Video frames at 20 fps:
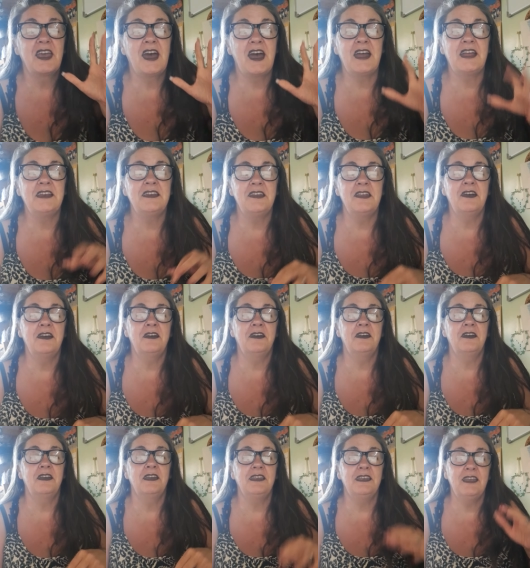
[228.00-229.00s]
And
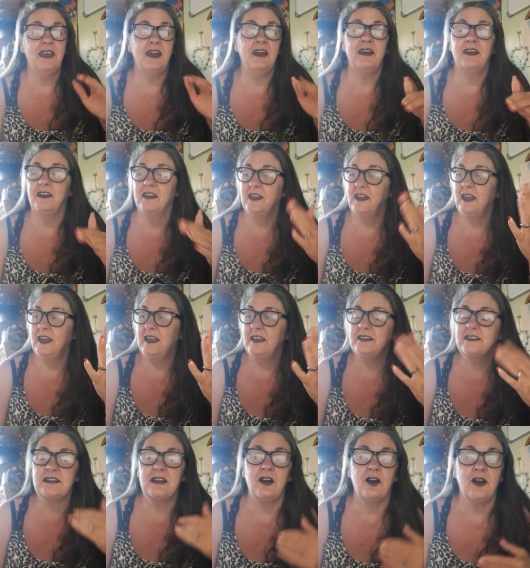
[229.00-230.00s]
uh, yeah,
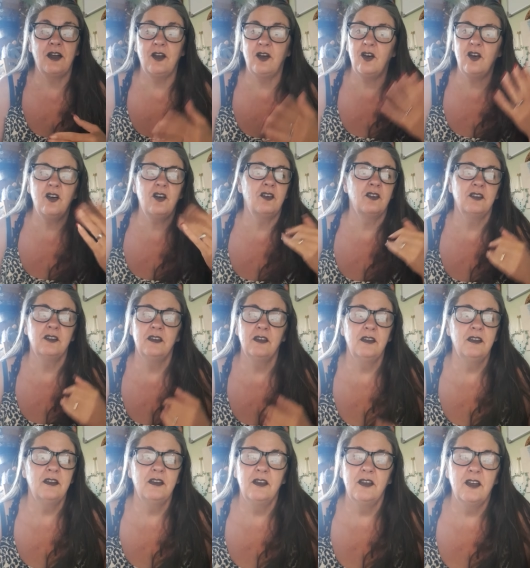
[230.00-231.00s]
He's like, oh,
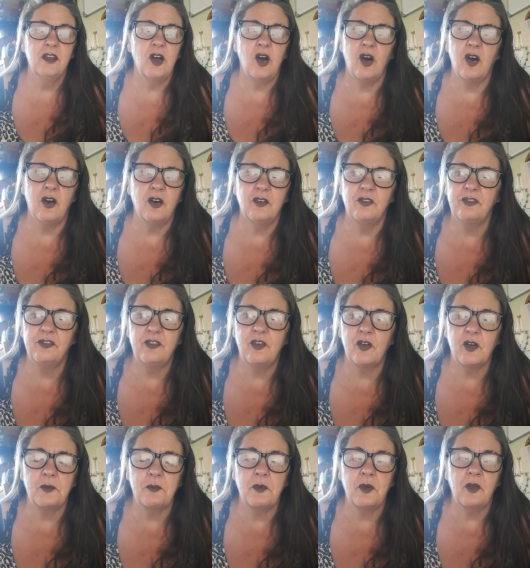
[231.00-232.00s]
oh,
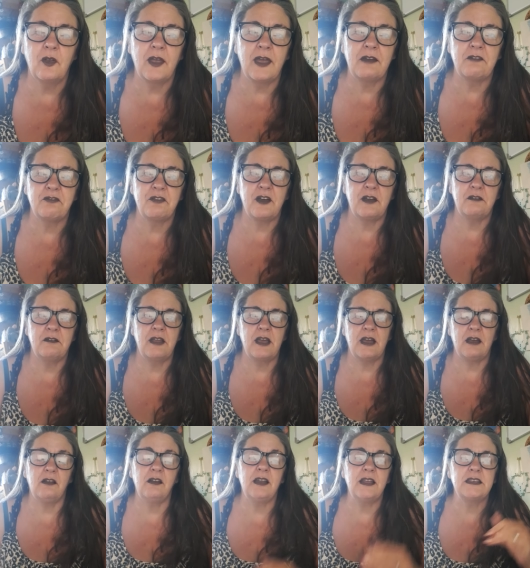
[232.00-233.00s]
fuck, I'm going to get found
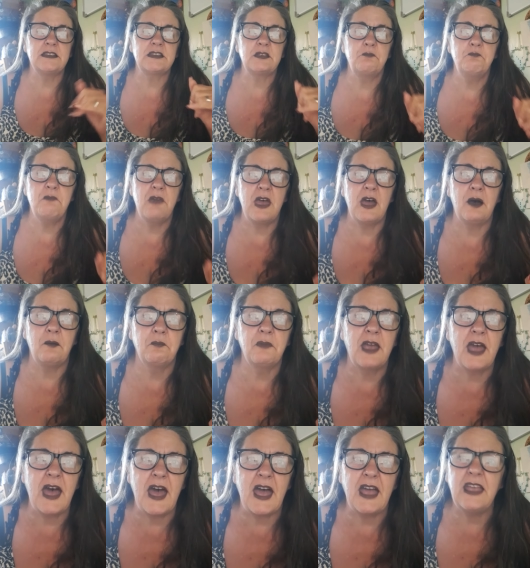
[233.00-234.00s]
out. Let's admit I'm
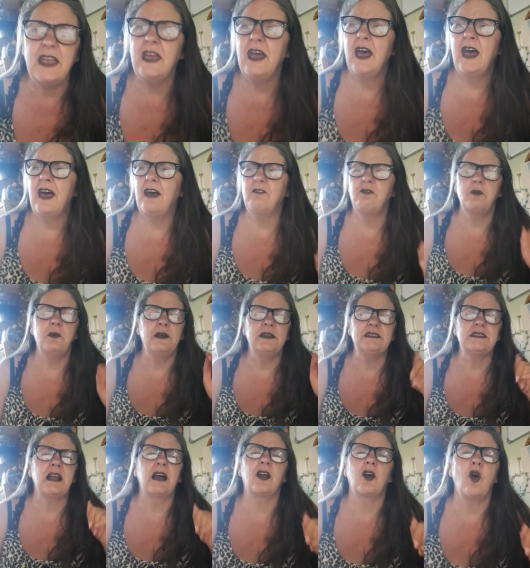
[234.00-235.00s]
gay.
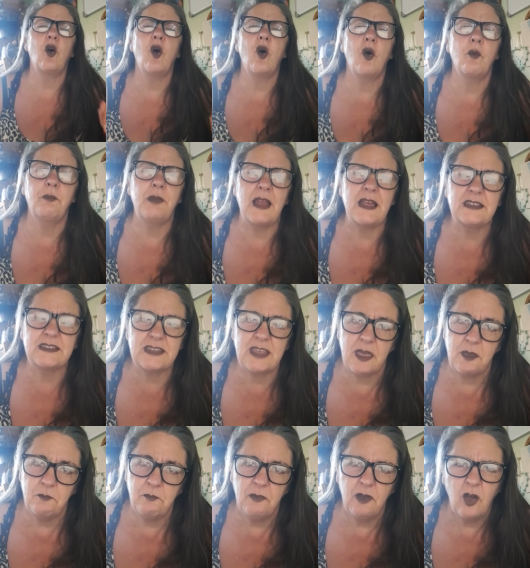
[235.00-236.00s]
Everybody's like, oh, bless
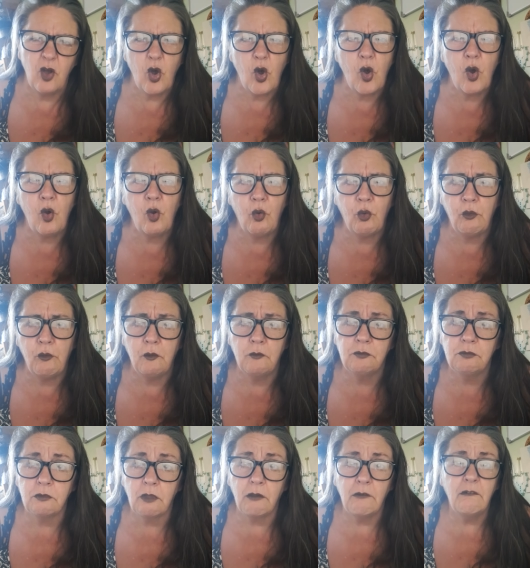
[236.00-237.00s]
him. Oh,
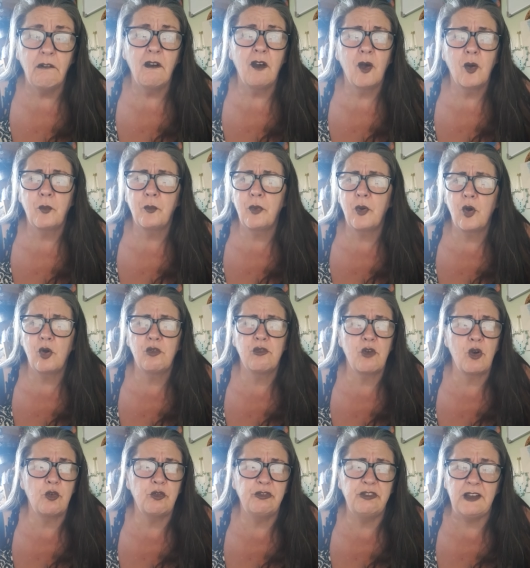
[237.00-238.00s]
poor
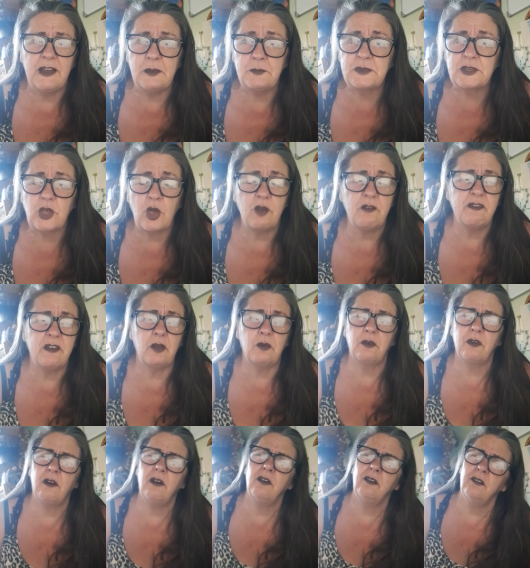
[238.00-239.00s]
old Philip
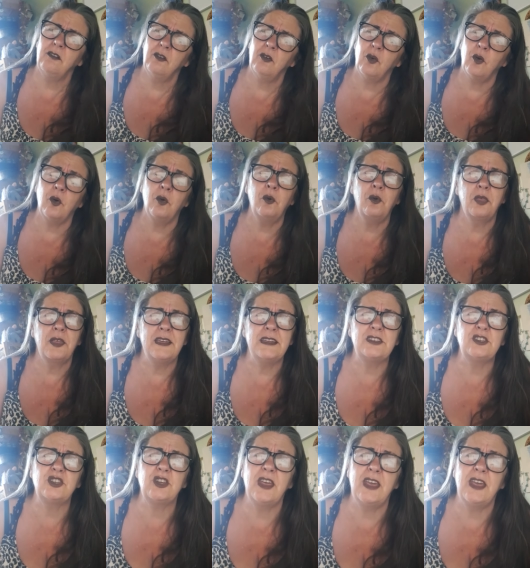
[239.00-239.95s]
Schofield. Oh, all this